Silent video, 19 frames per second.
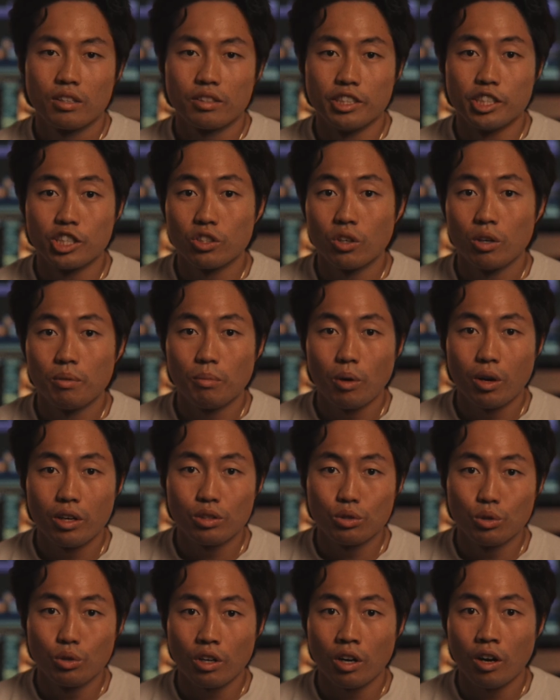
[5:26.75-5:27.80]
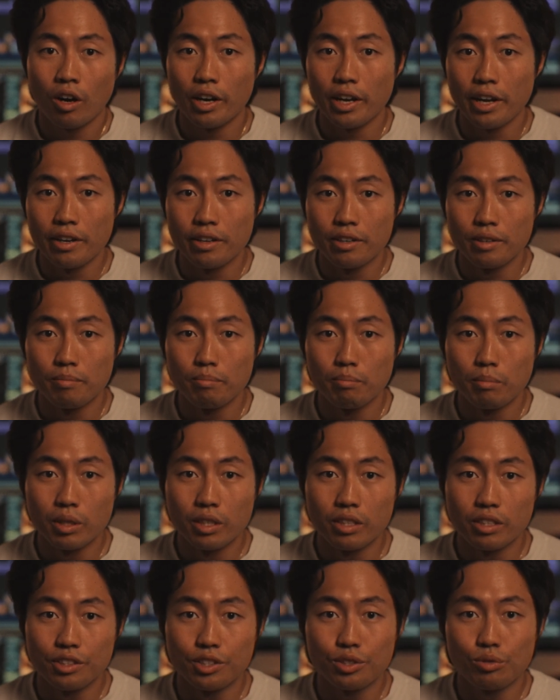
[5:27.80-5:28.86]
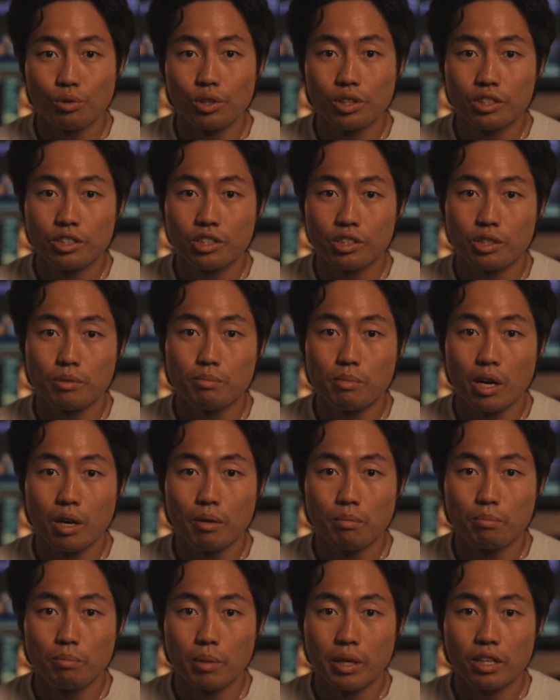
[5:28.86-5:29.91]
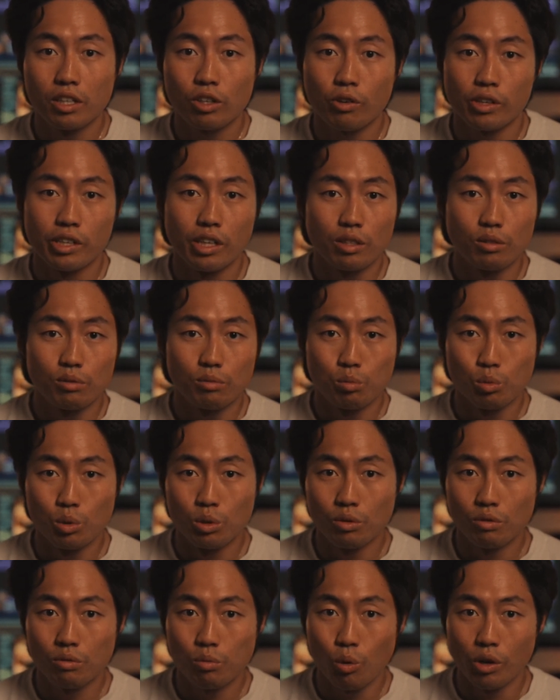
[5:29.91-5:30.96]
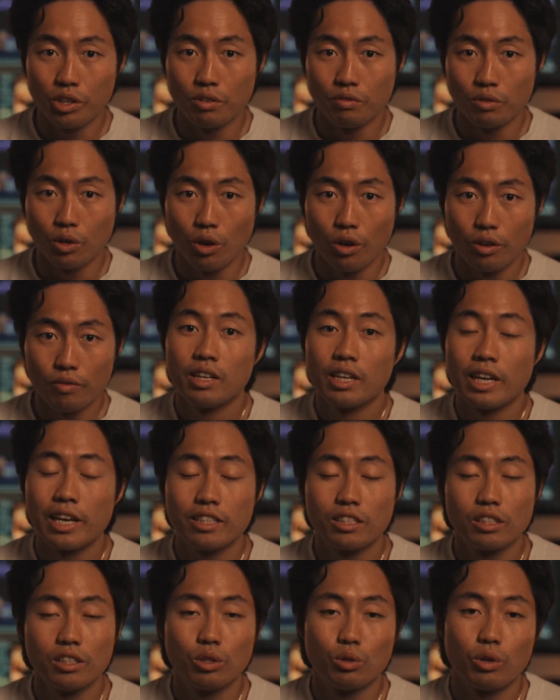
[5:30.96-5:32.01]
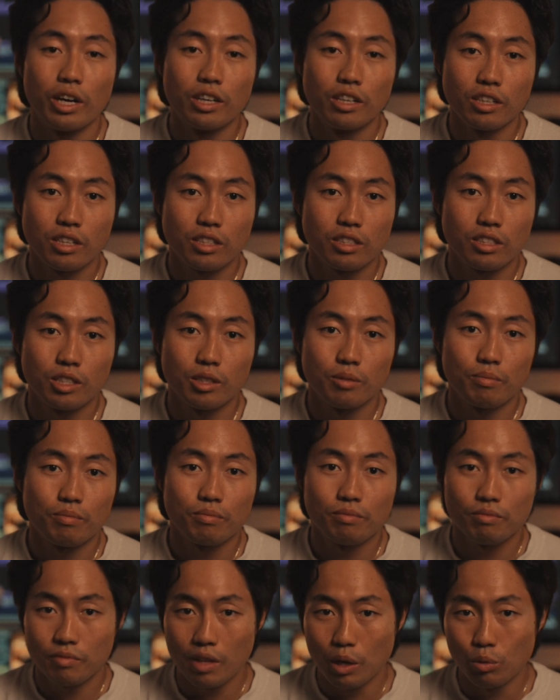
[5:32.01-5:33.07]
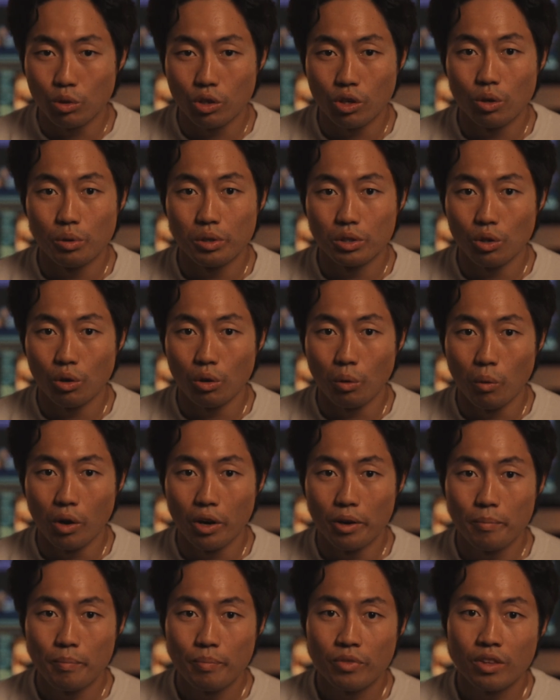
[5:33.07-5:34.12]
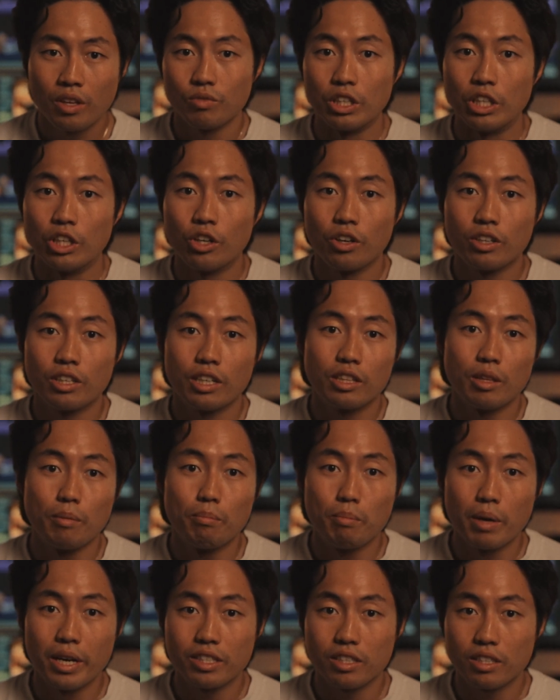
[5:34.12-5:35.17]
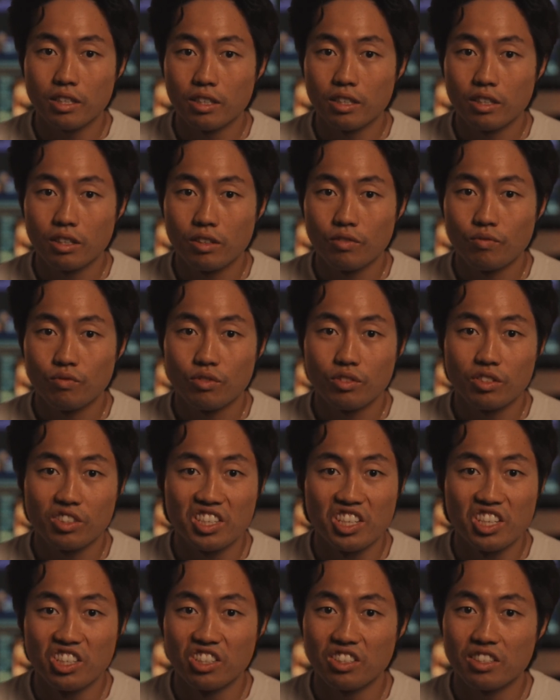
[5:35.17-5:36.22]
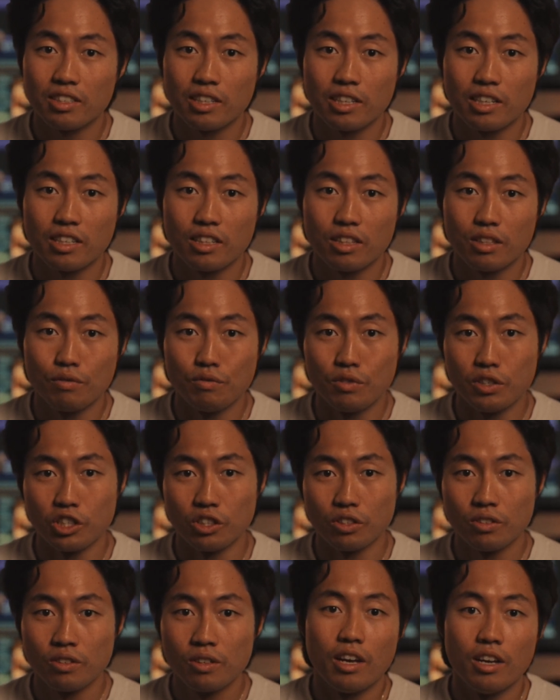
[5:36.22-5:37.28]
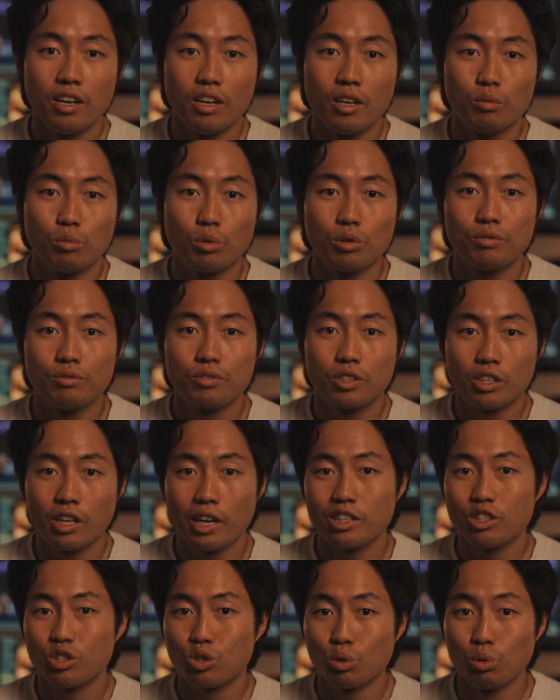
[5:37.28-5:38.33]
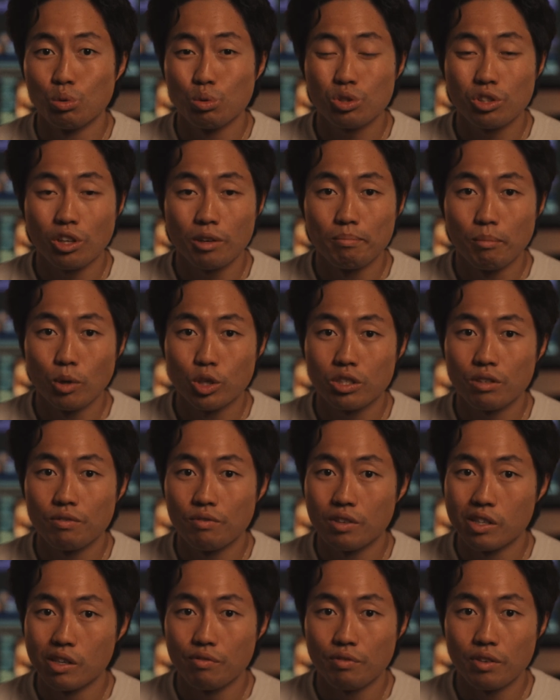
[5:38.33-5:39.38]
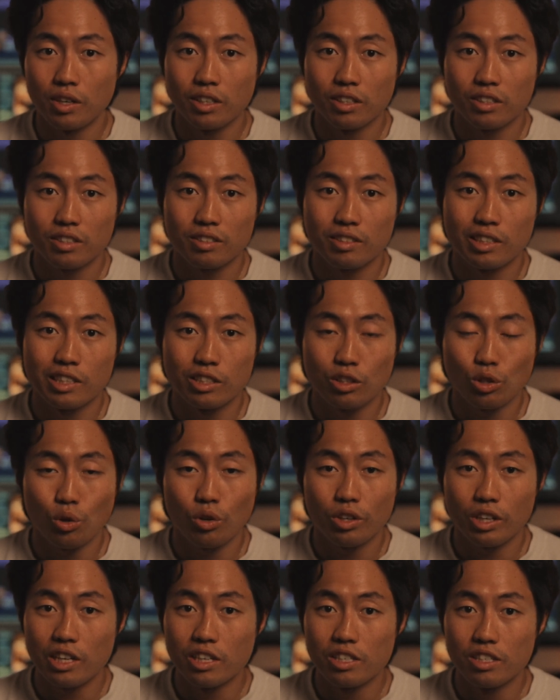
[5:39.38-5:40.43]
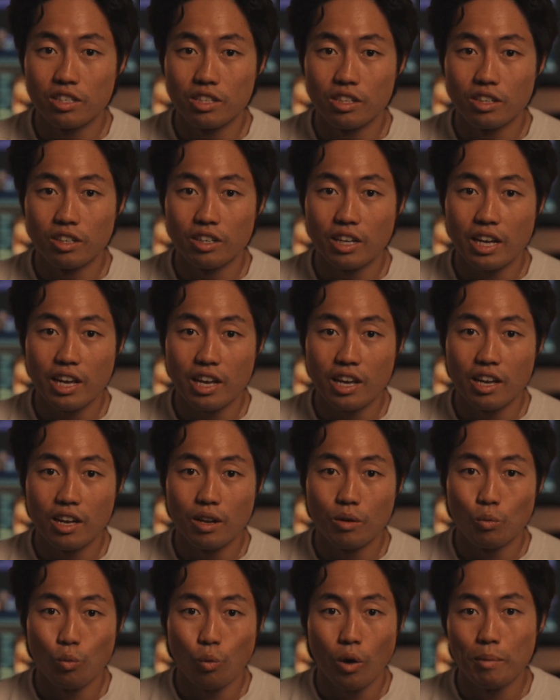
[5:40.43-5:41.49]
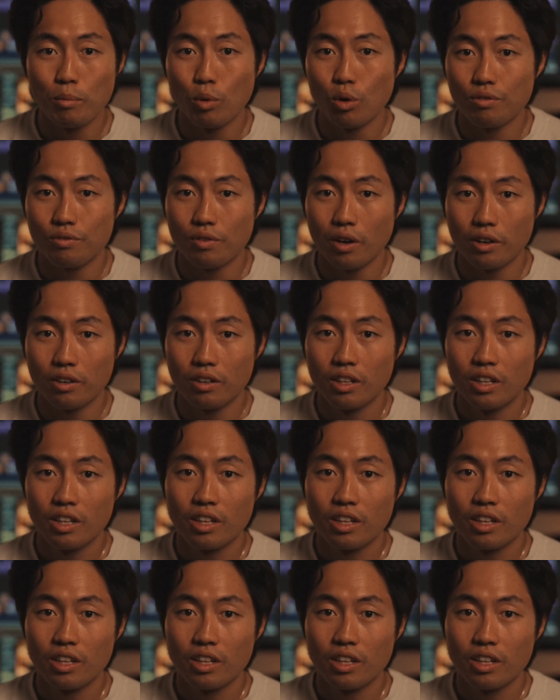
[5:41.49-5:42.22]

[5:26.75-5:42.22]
This shot might look high-end, but it's really just about being creative with what you've got. Here's a little editing tip that will go a long way. You don't need the best gear, you just need the vision. And with today's tools like MotionVFX, it's a lot easier and way more fun